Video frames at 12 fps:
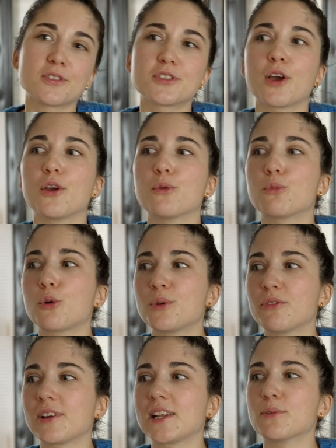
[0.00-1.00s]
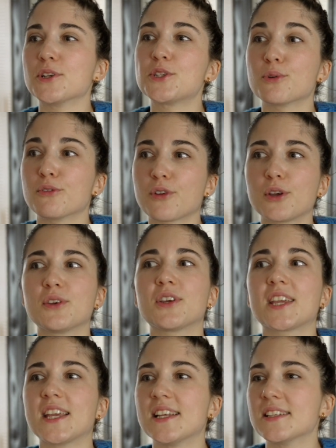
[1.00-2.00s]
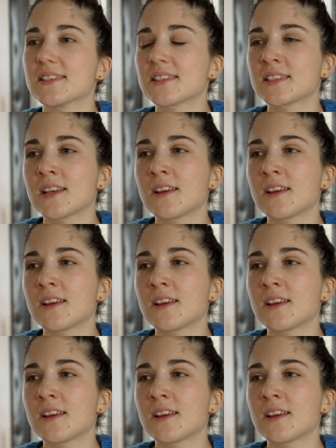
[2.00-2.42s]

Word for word: So what we really want to evoke is